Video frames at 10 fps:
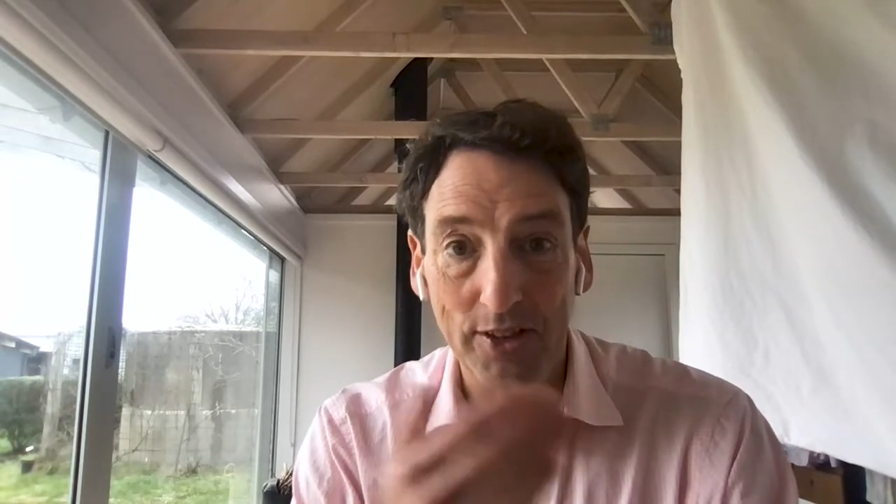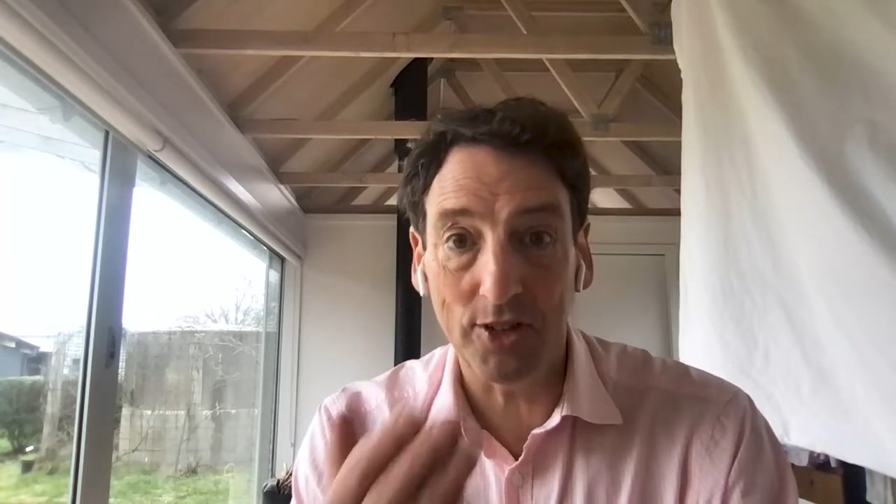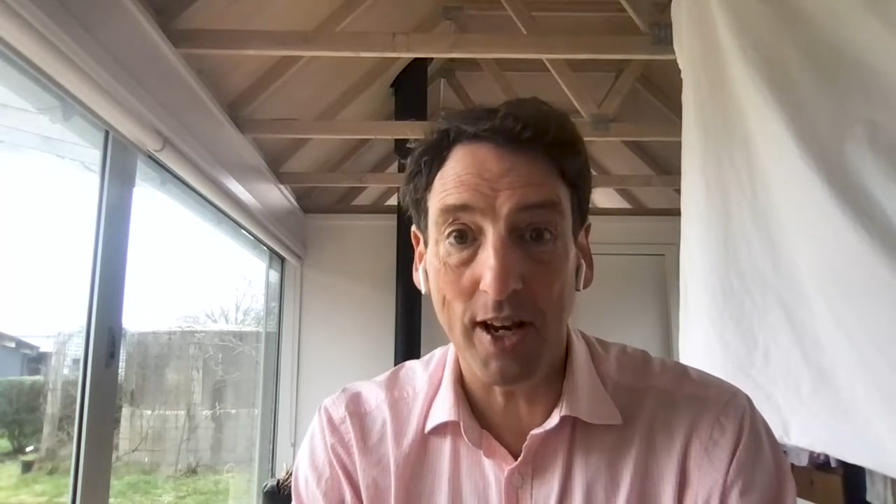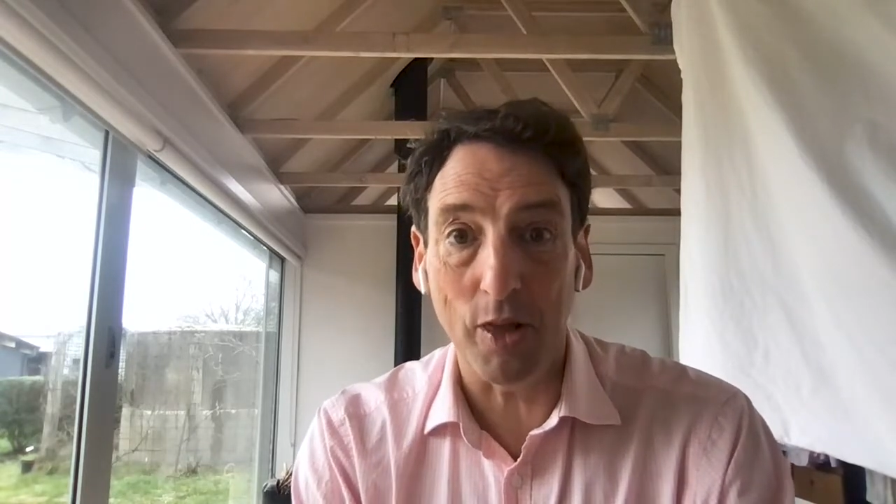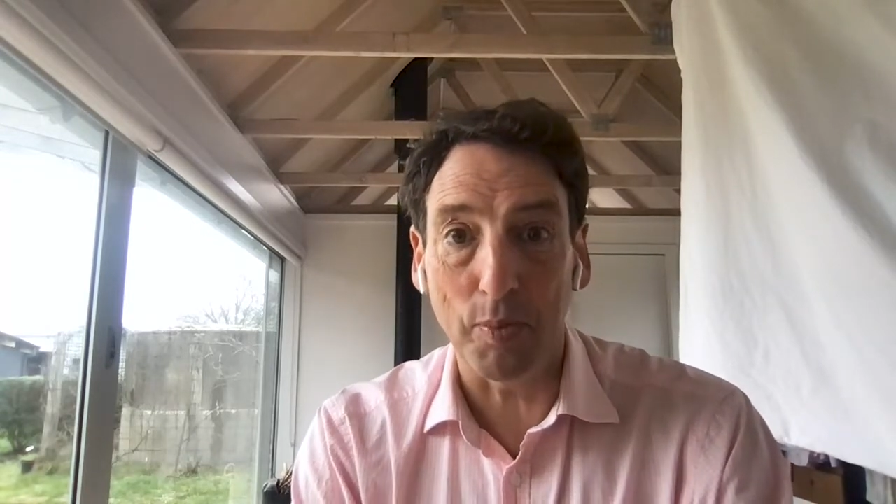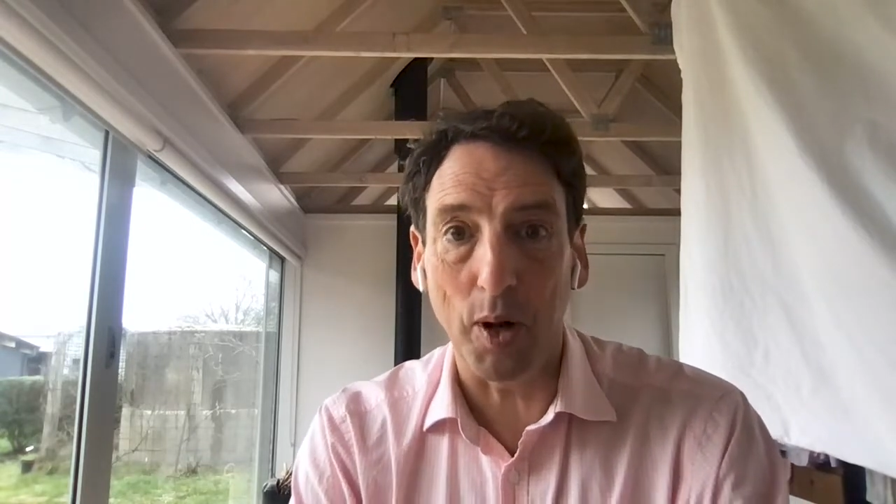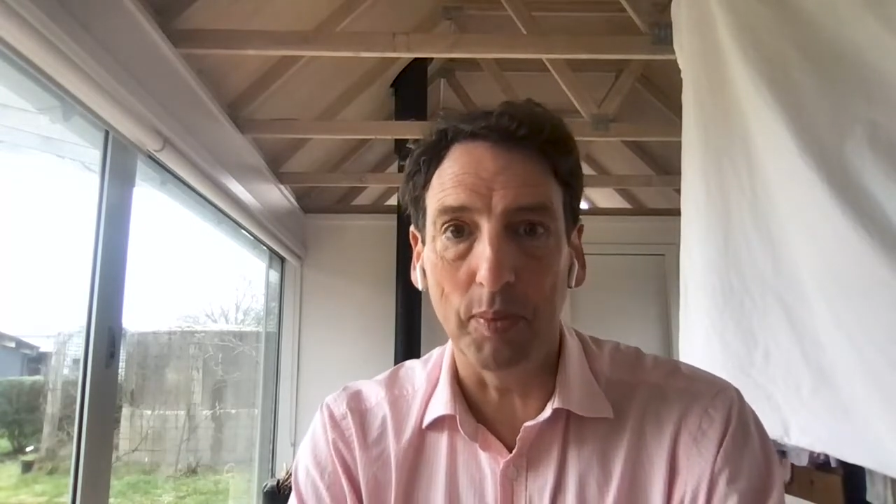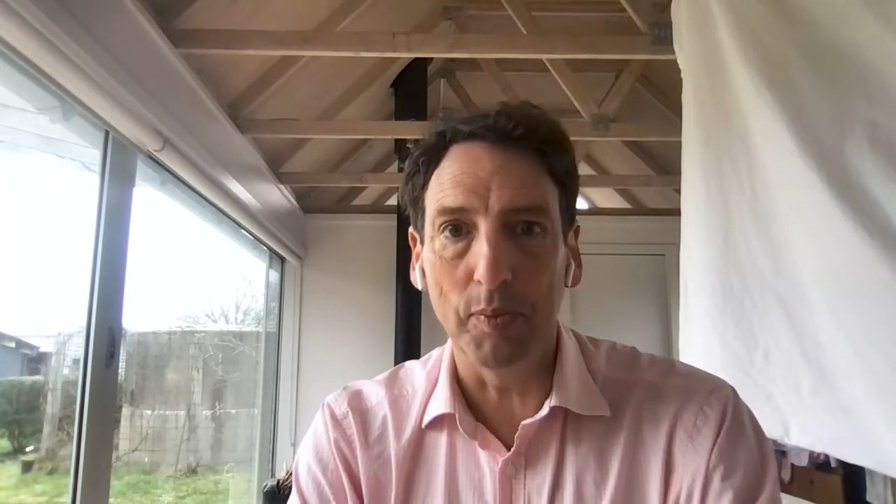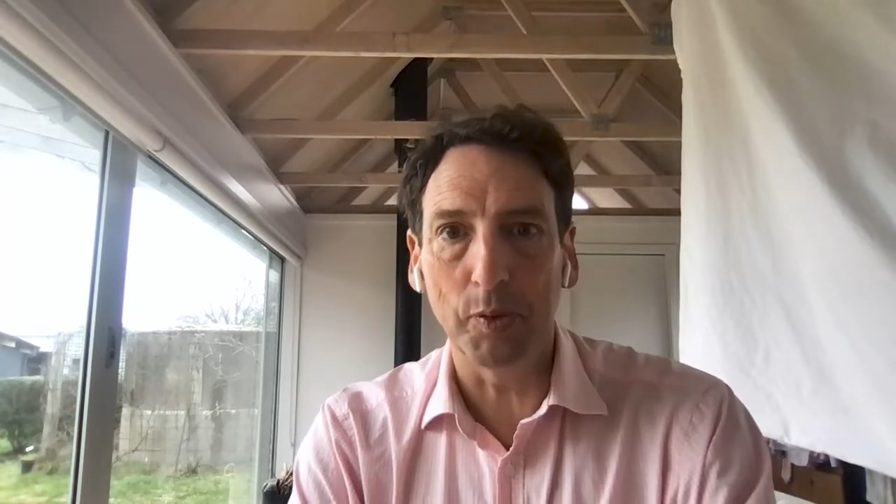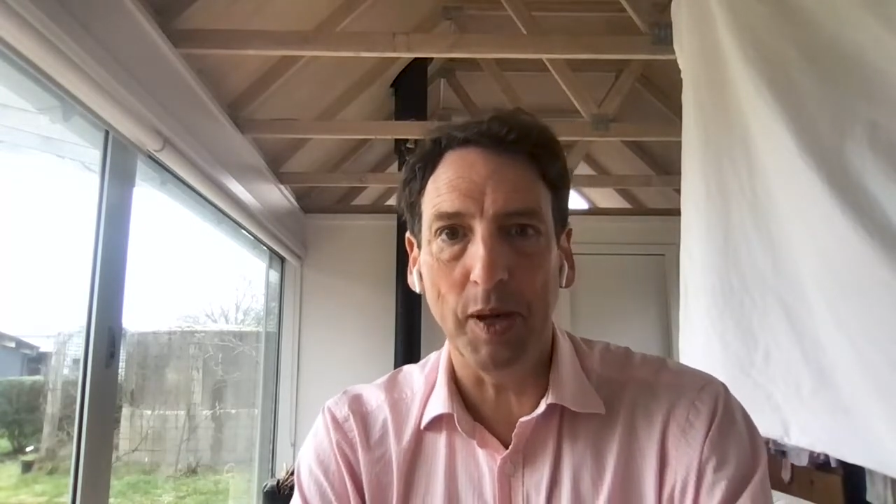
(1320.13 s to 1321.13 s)
extent of the
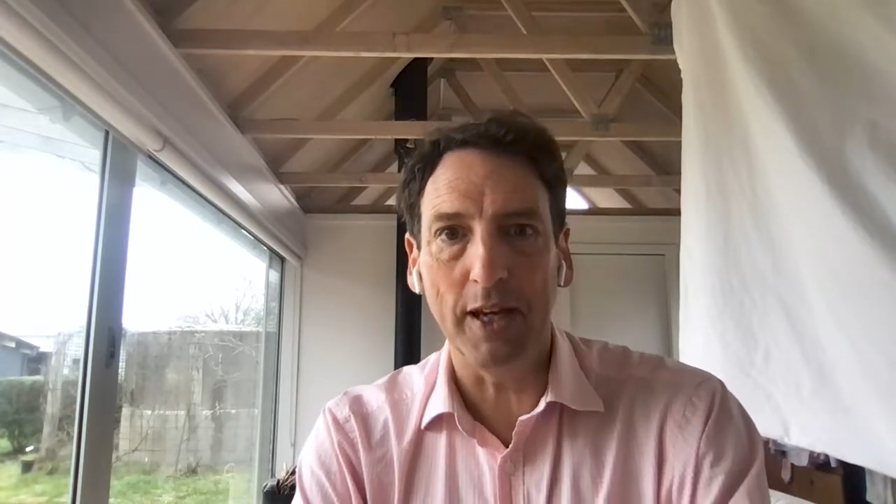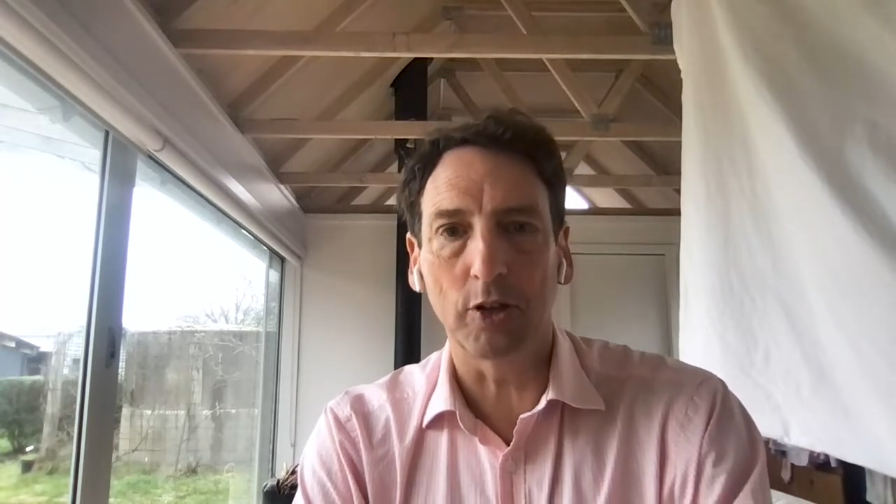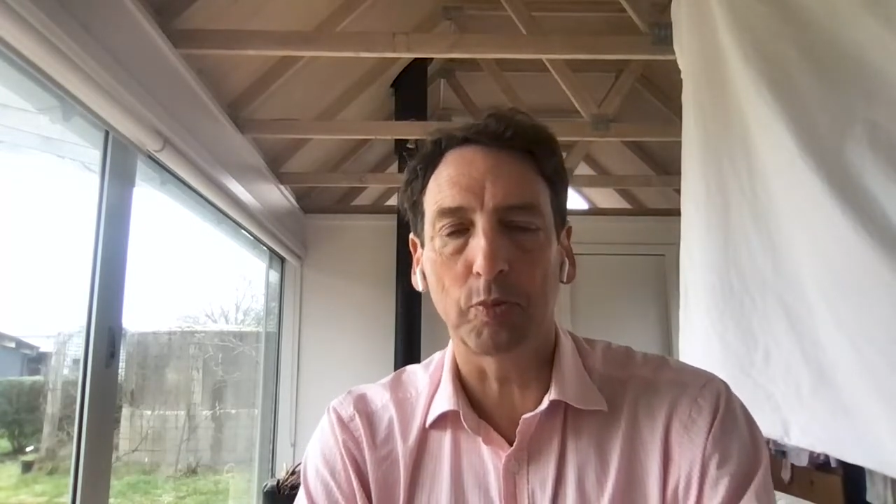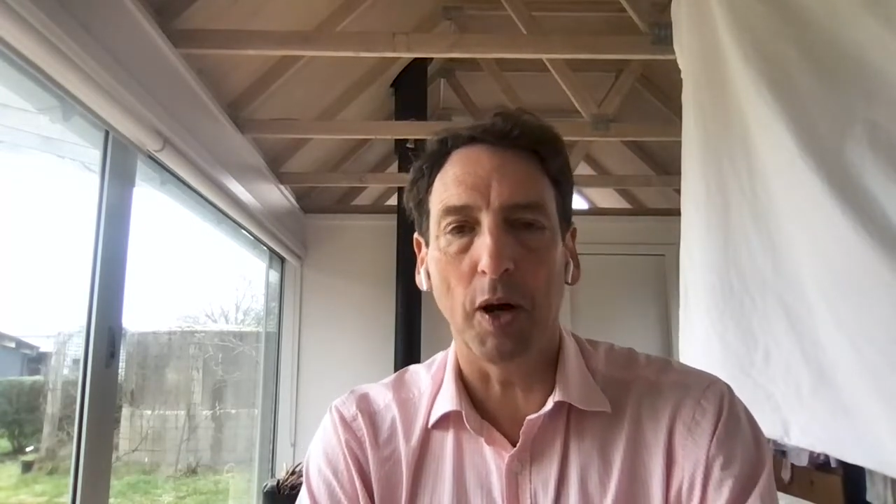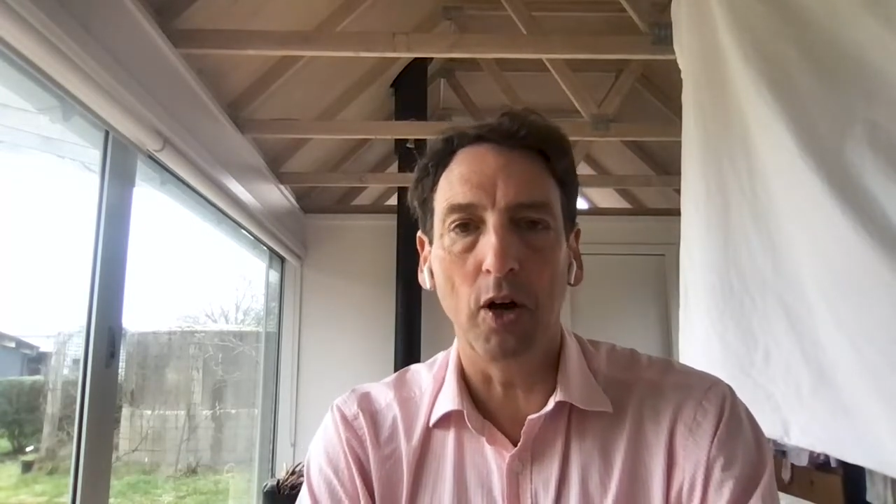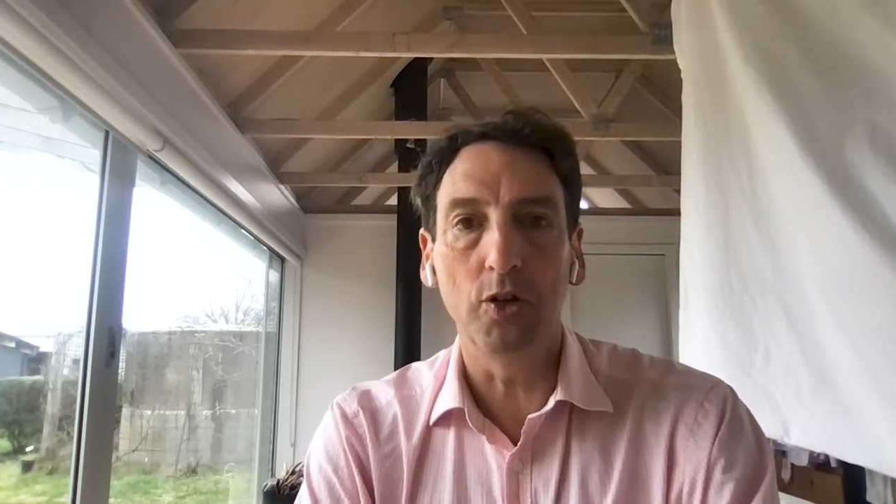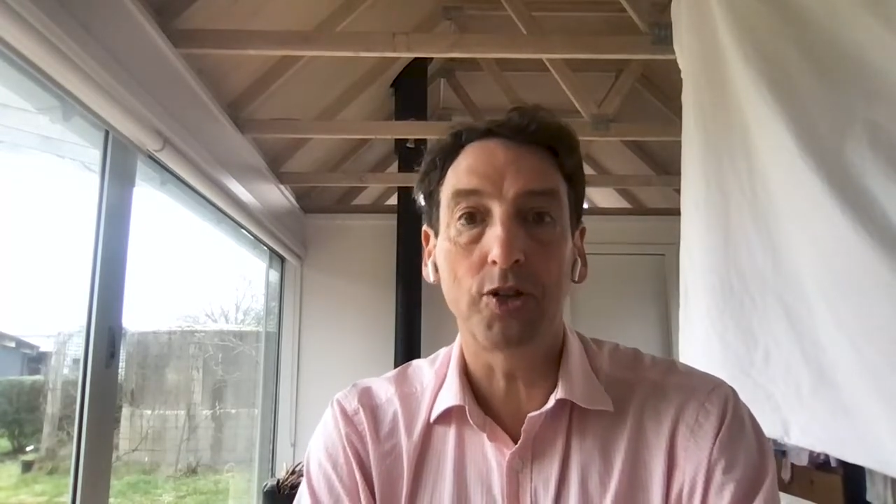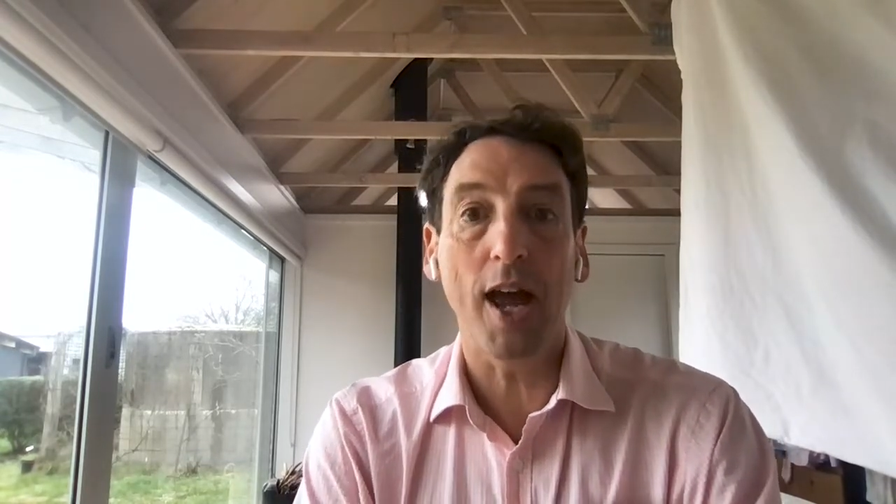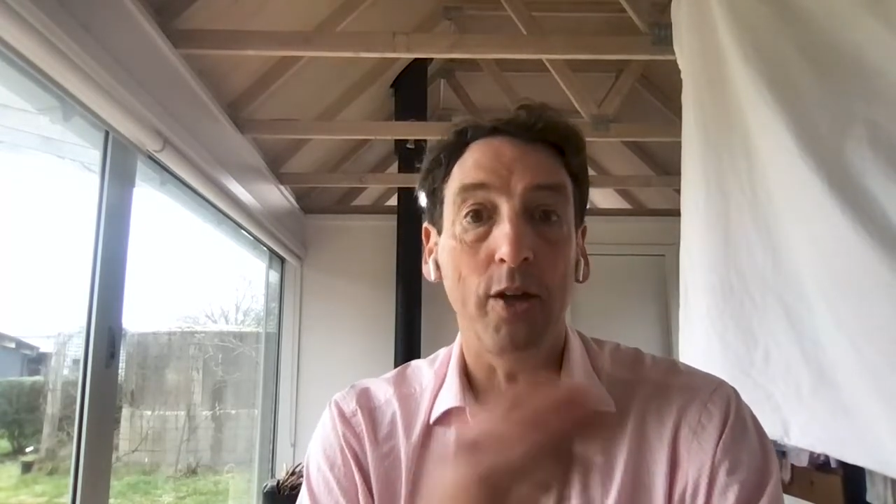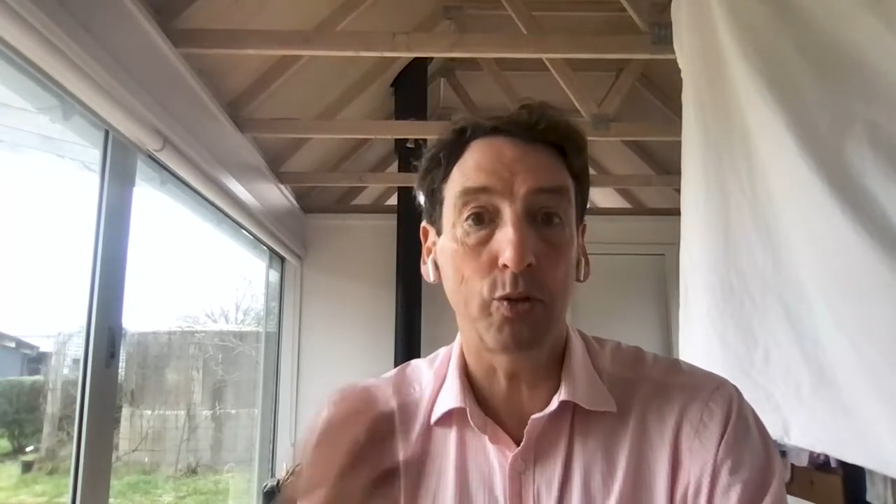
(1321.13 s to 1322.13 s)
problems being
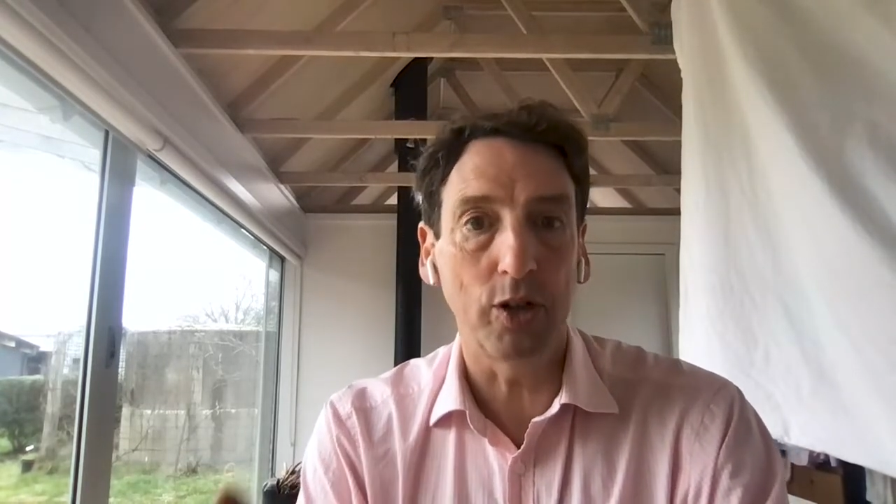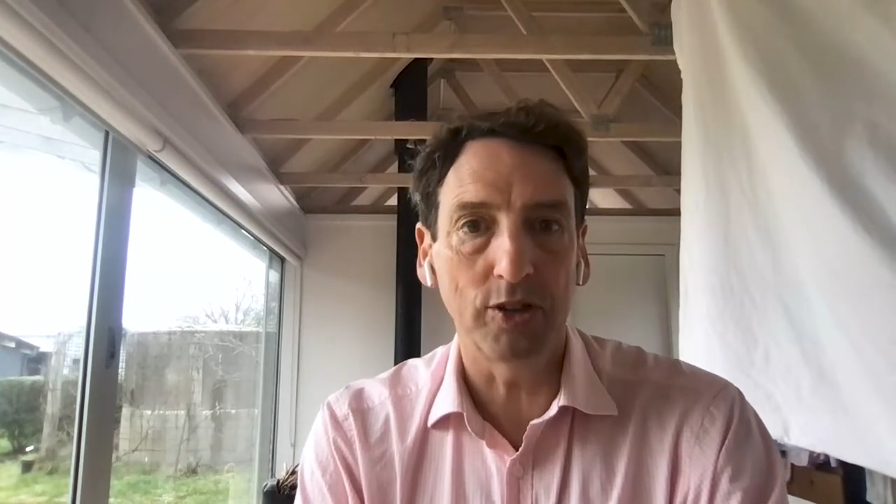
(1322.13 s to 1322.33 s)
exposed, as for